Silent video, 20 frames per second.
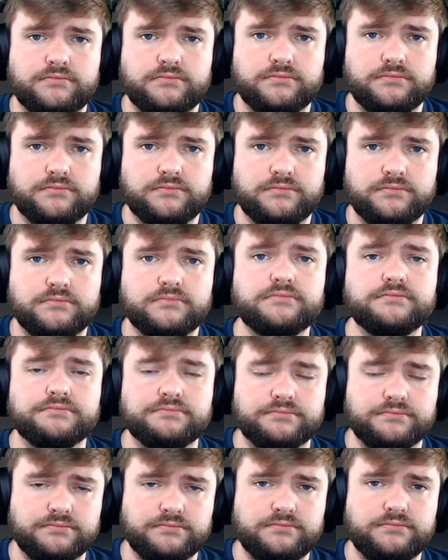
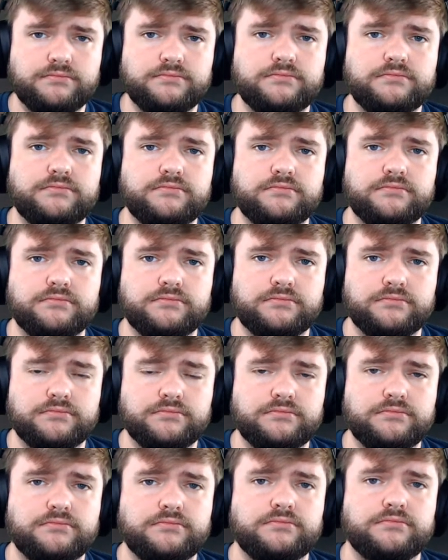
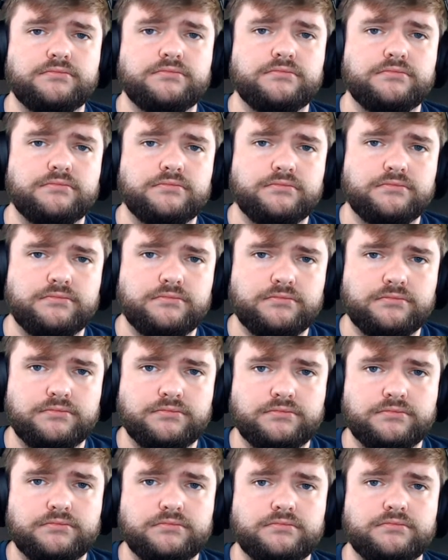
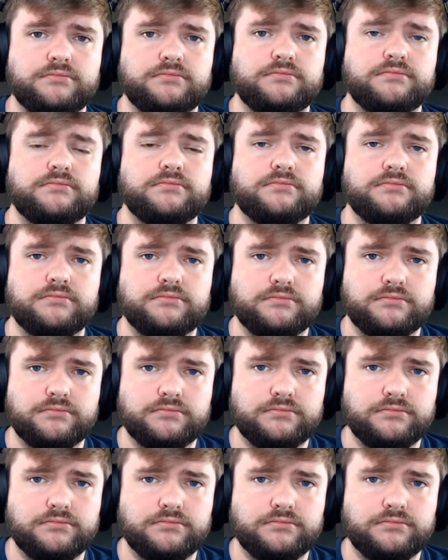This person isn't speaking.